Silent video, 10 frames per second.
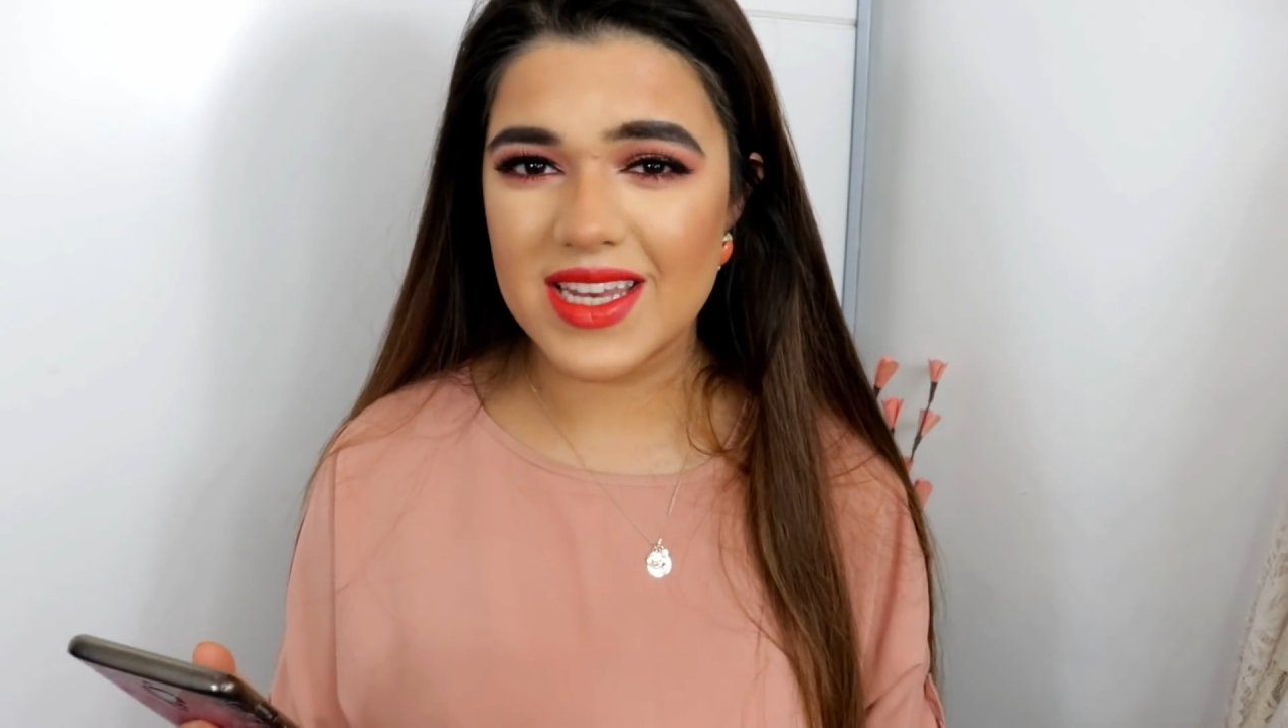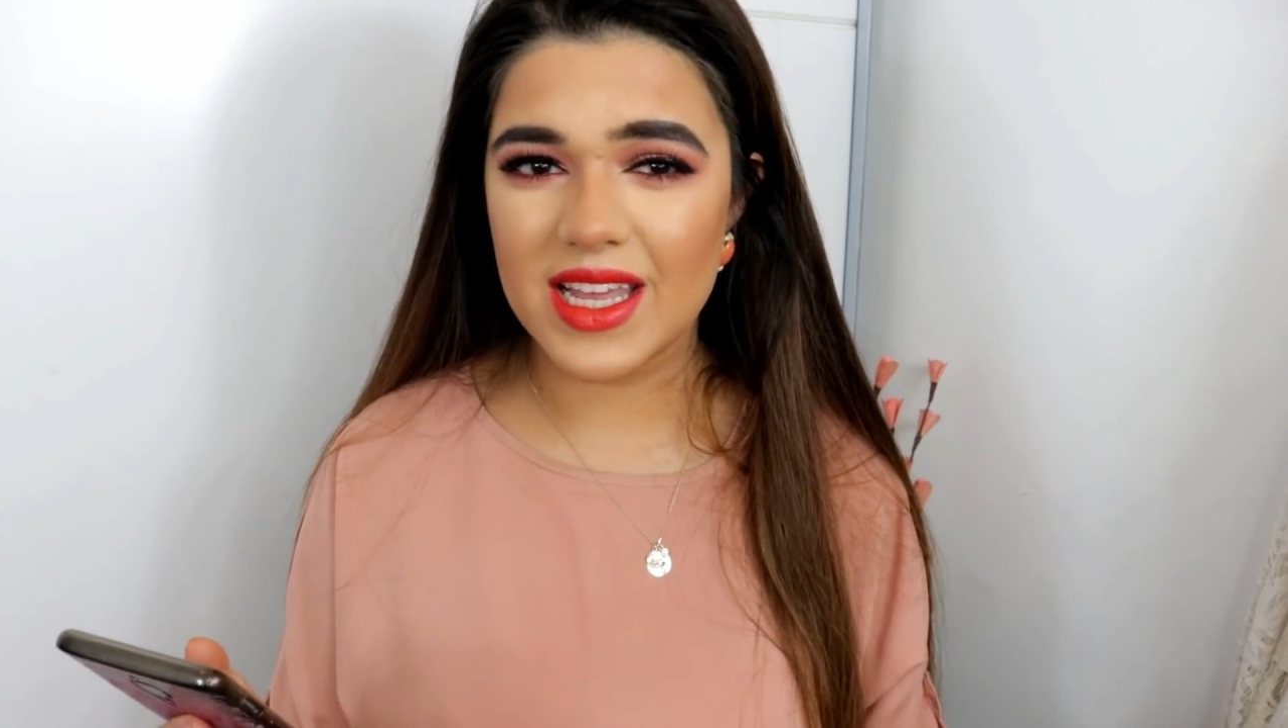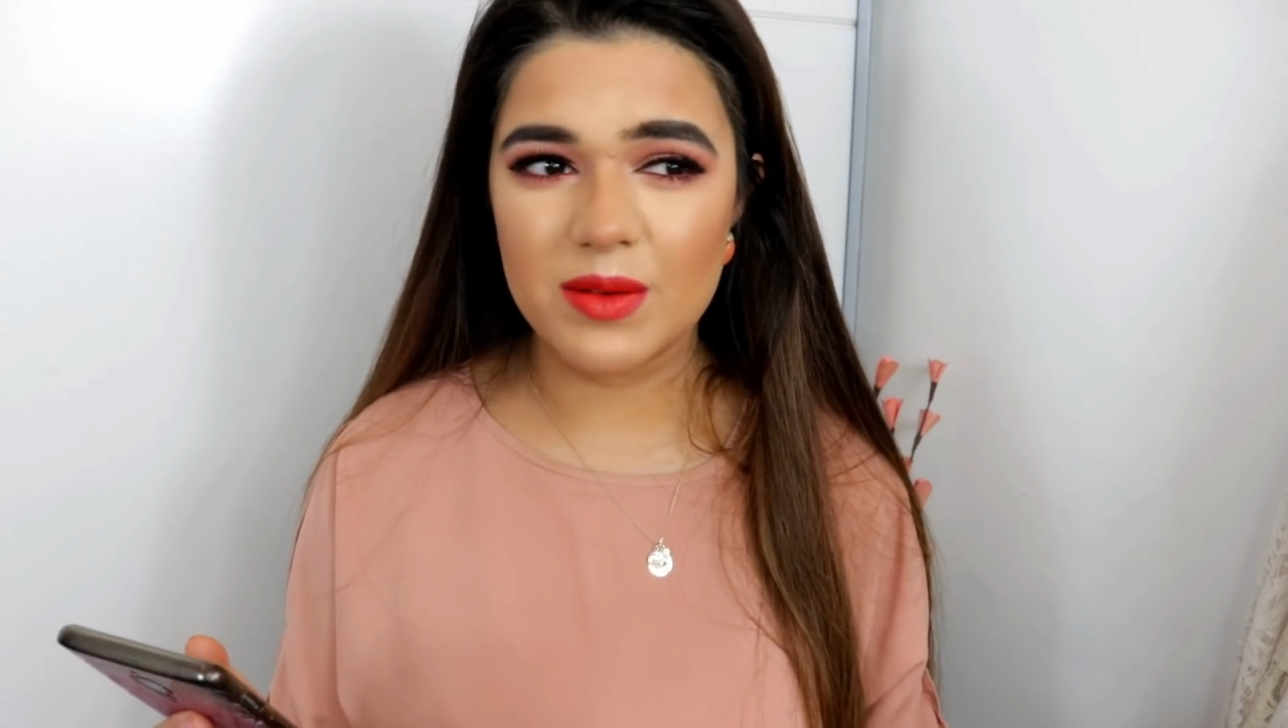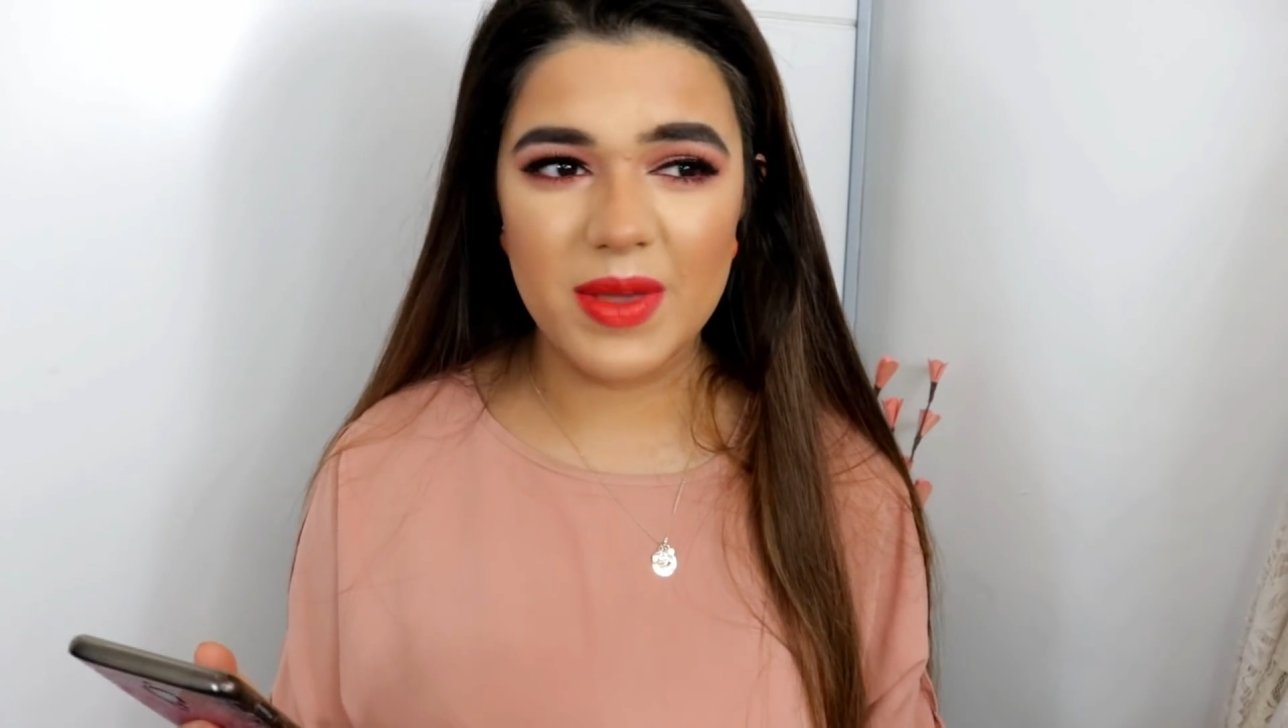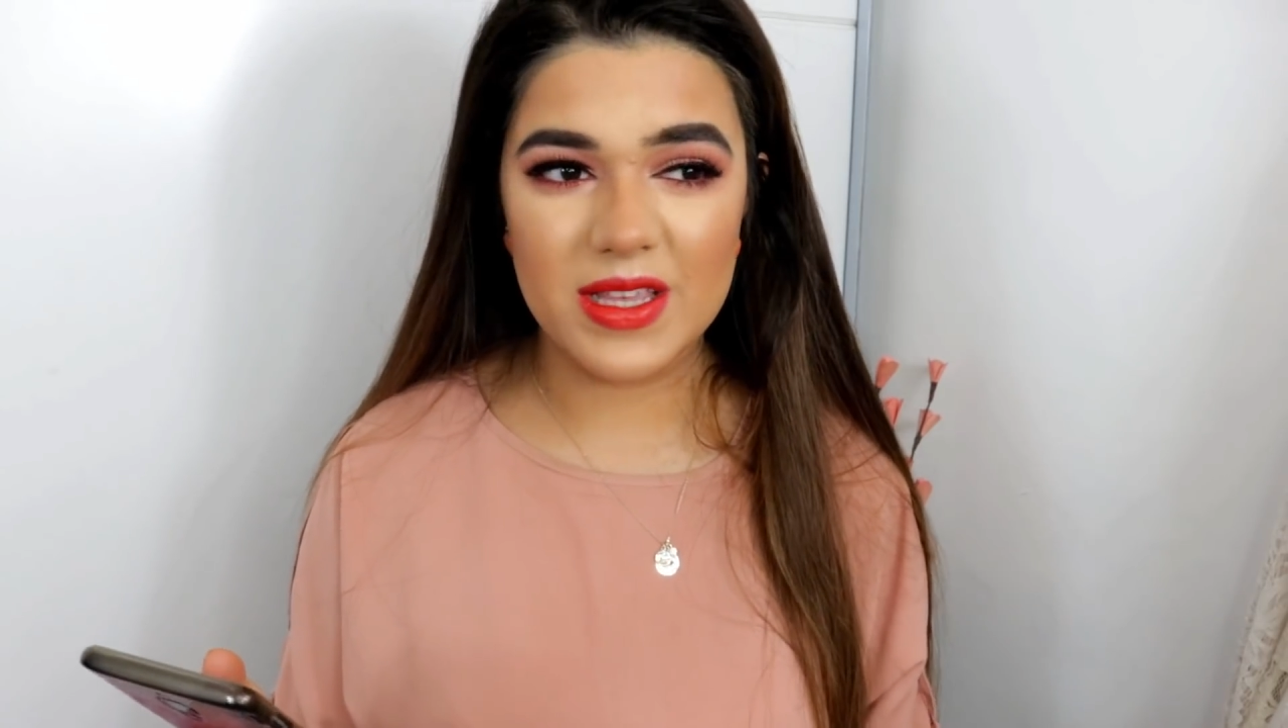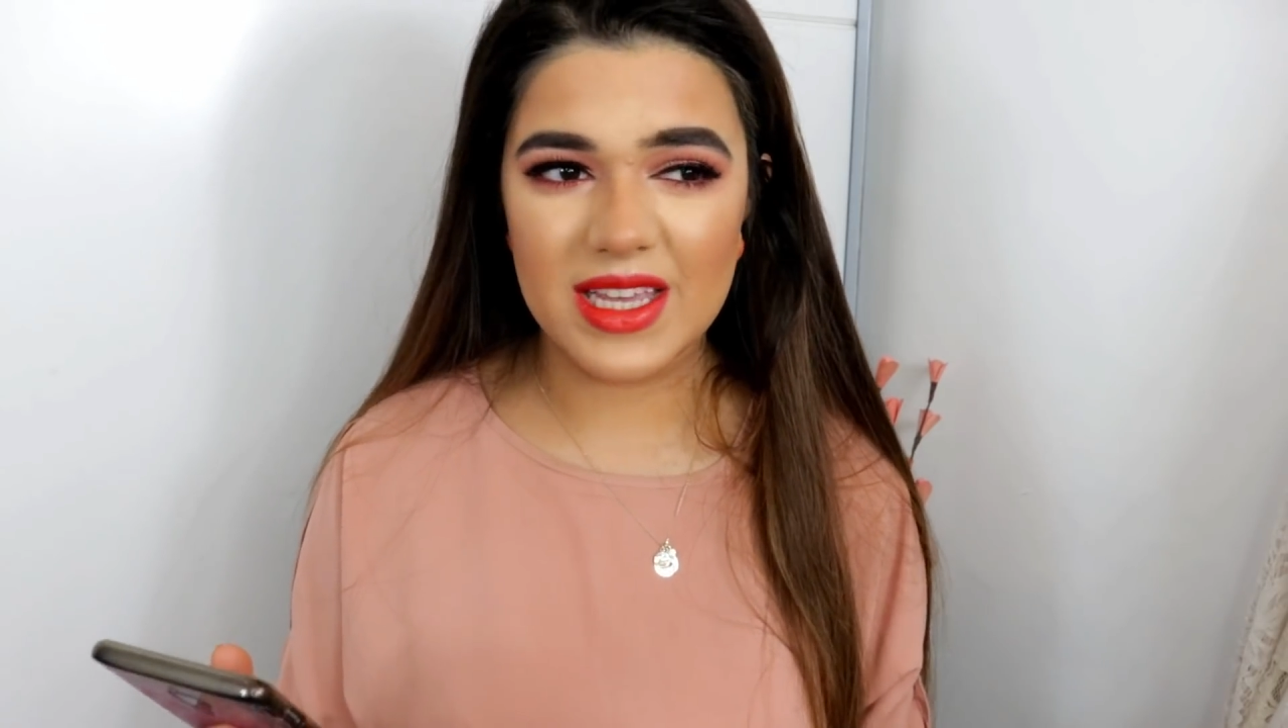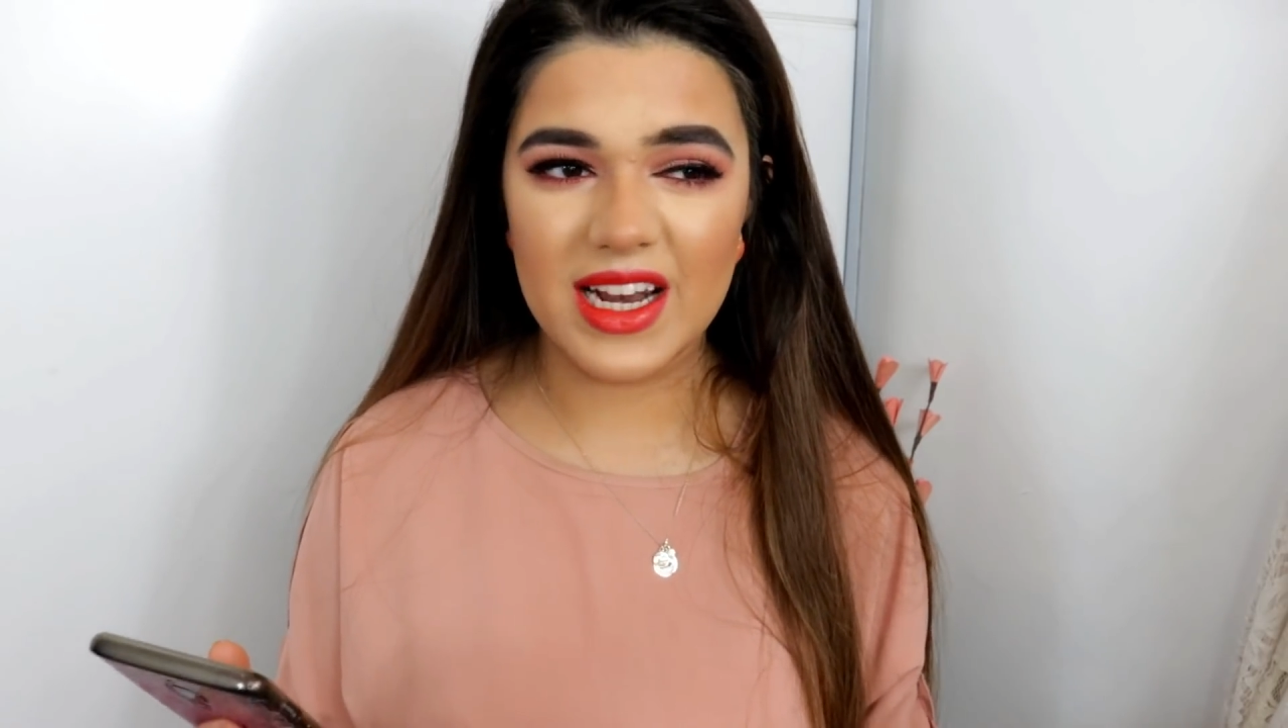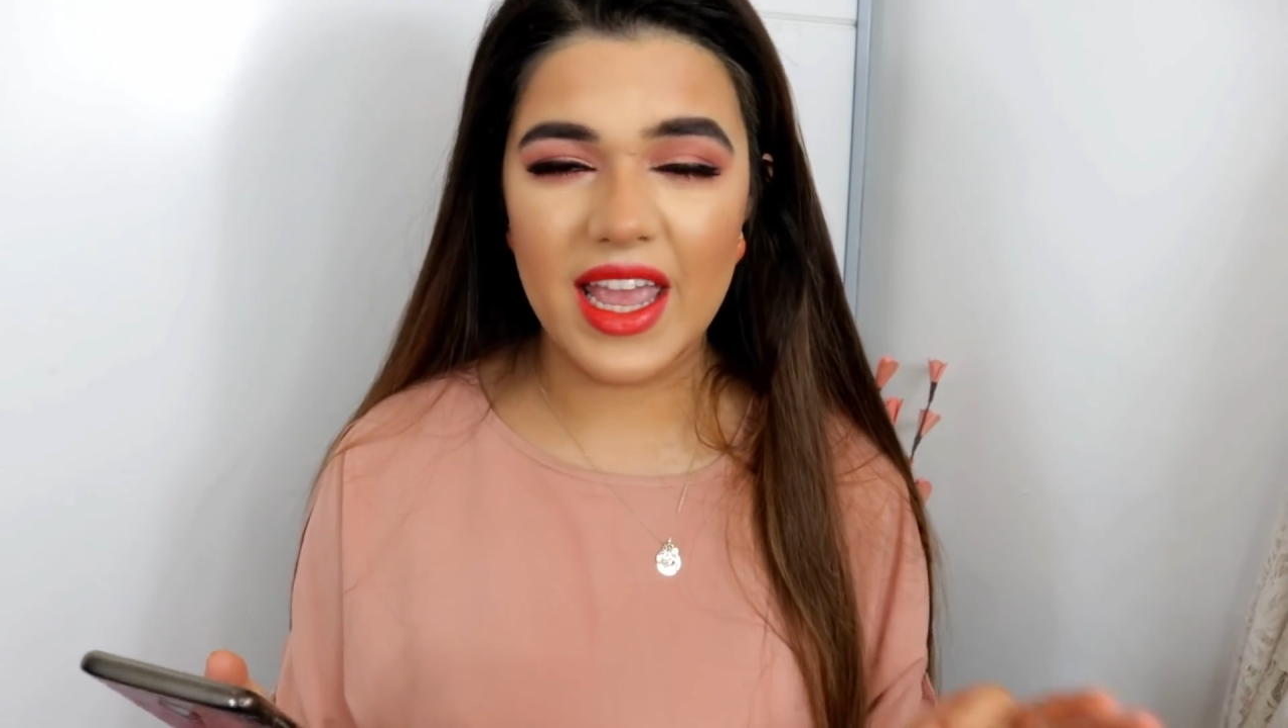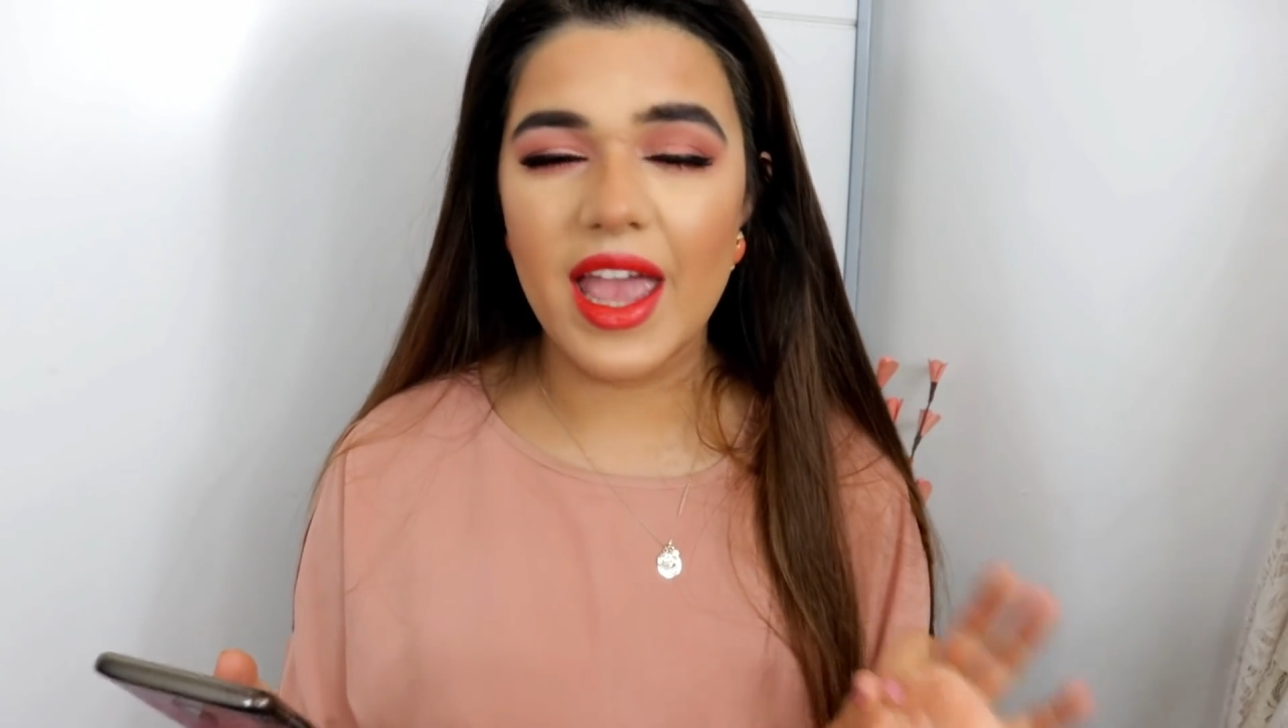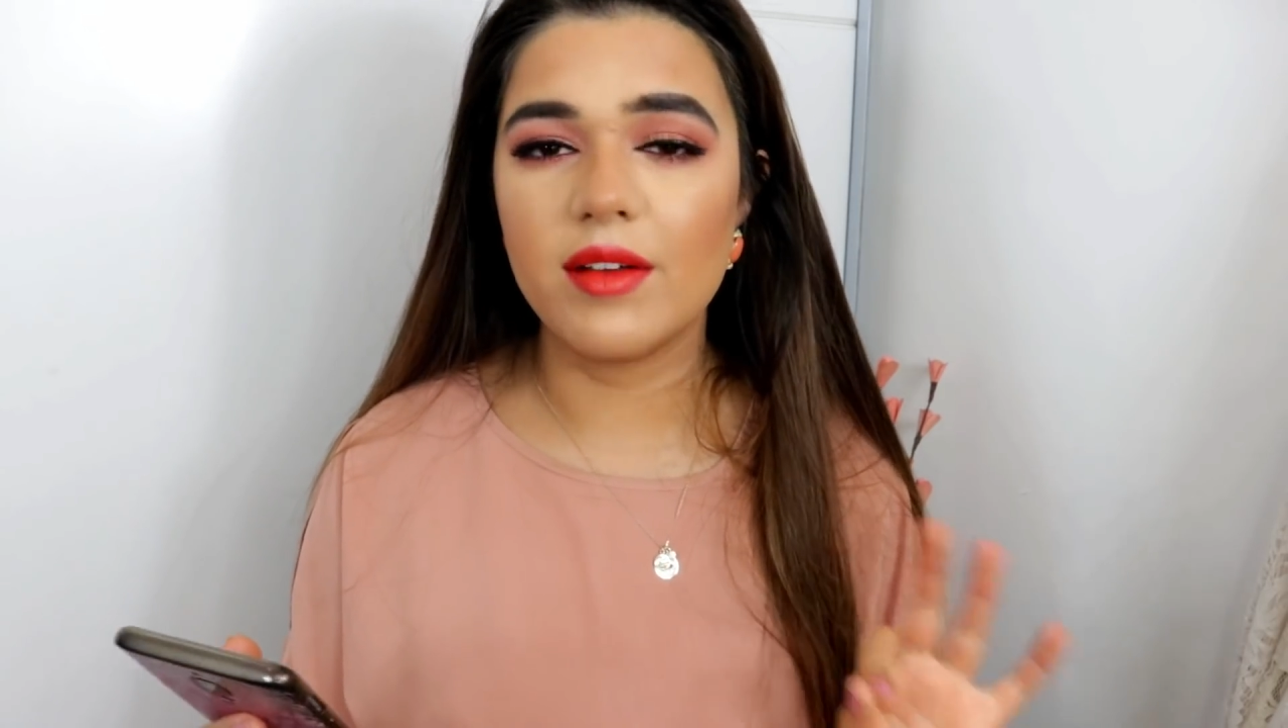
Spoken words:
ticking basically